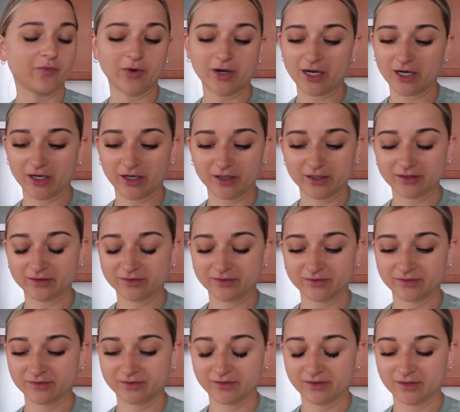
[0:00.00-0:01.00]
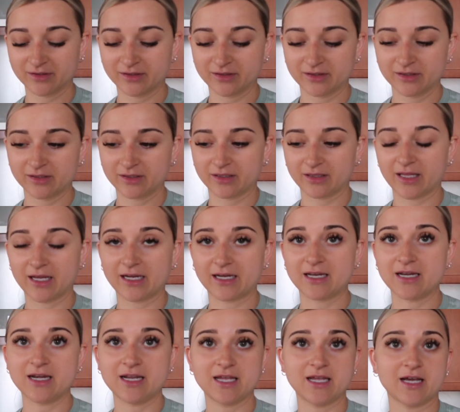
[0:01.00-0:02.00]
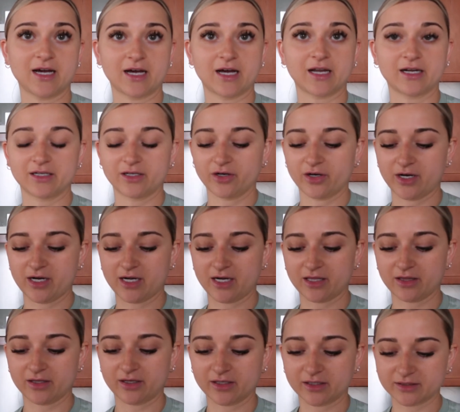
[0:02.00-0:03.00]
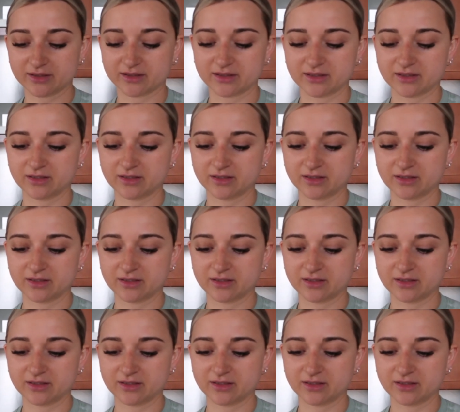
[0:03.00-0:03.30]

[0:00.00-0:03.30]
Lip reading: weird. Like neon green it looks.